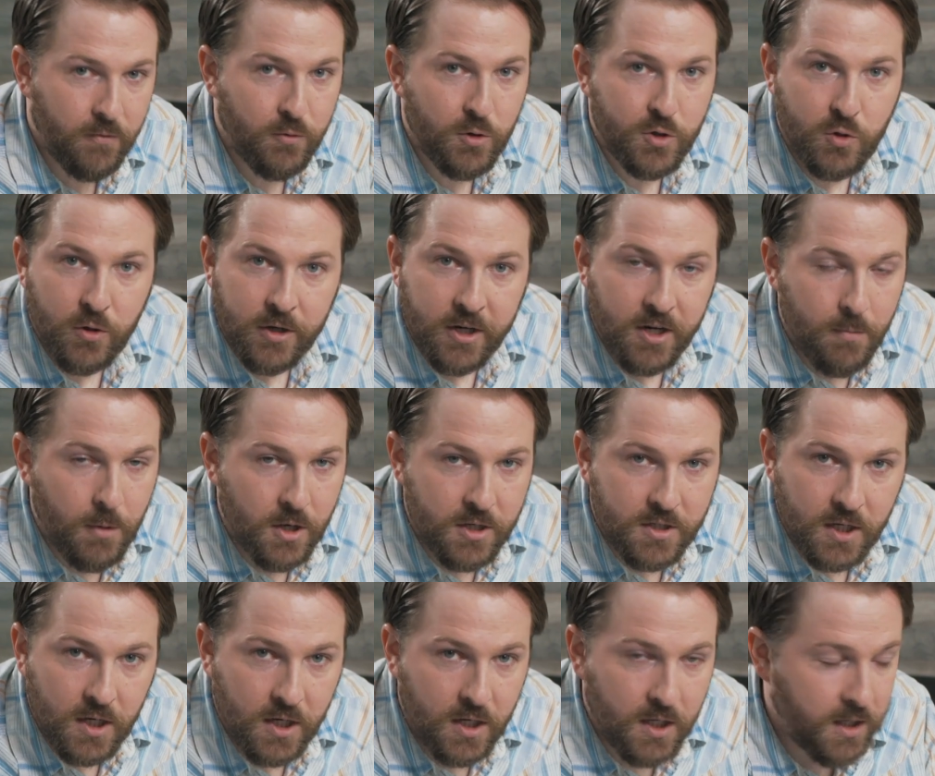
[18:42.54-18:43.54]
If we're drinking a
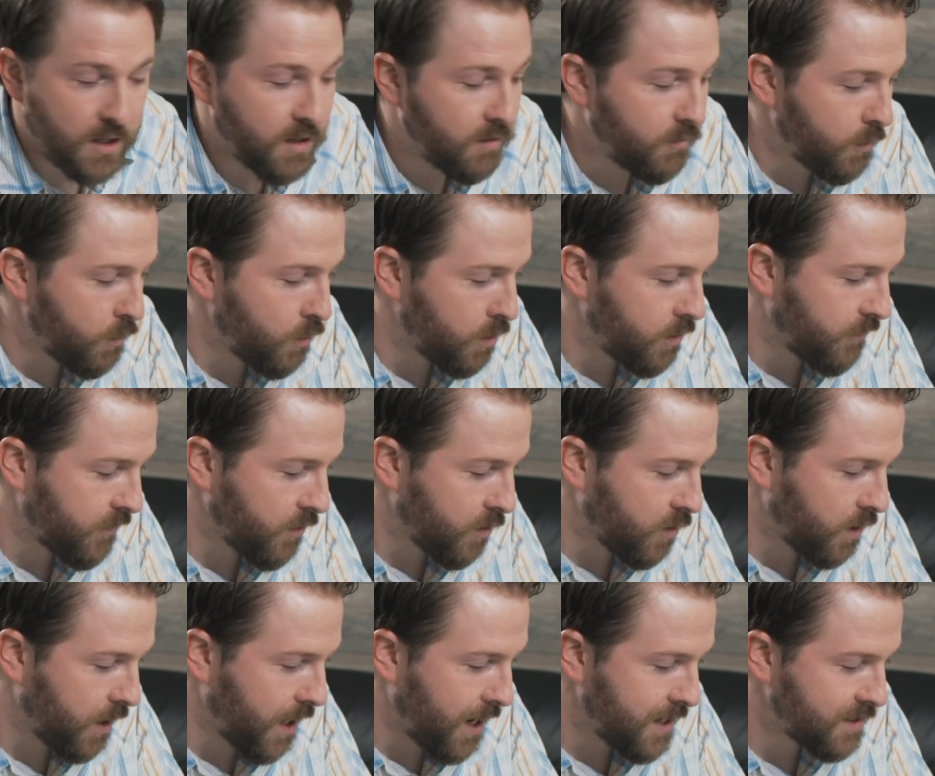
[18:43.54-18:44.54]
Martini and we want to feel
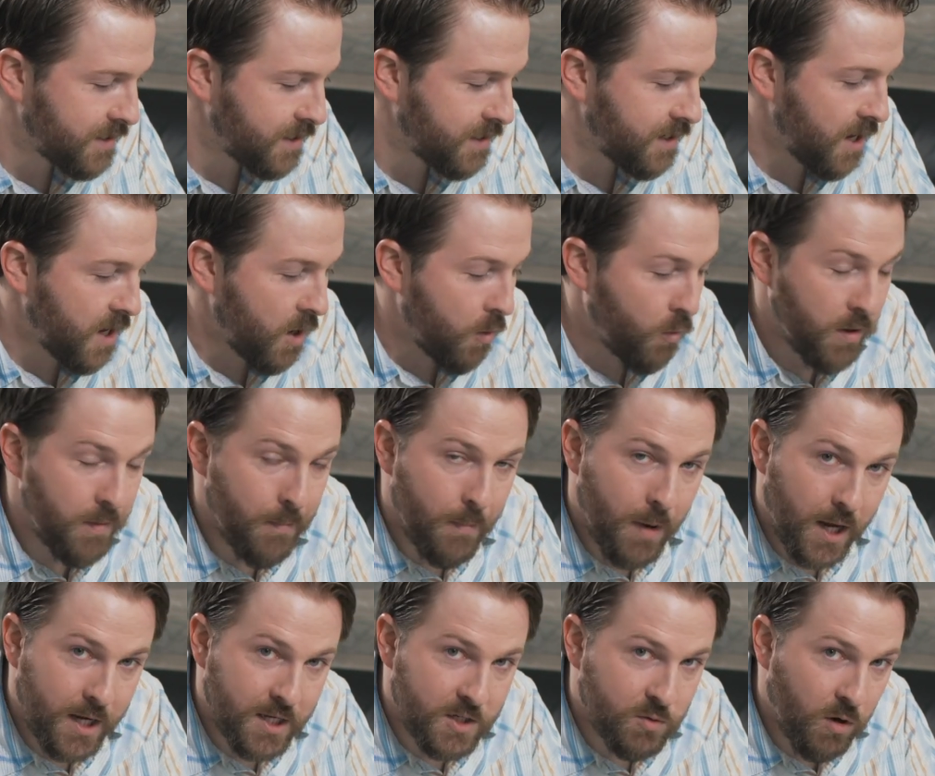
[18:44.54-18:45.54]
classy, we
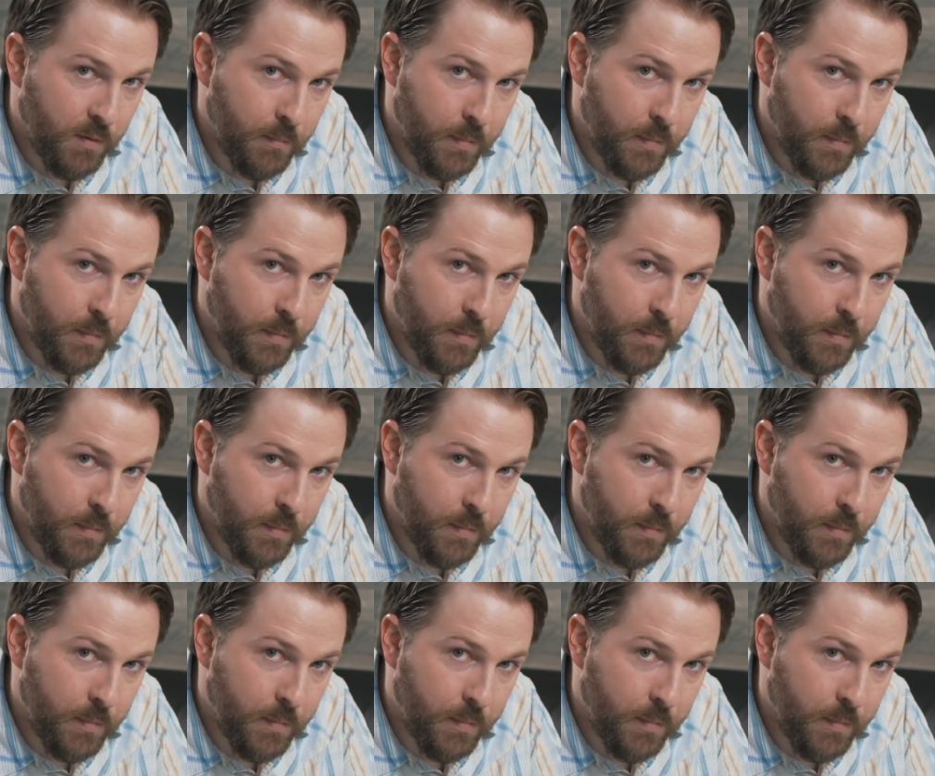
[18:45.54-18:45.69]
might as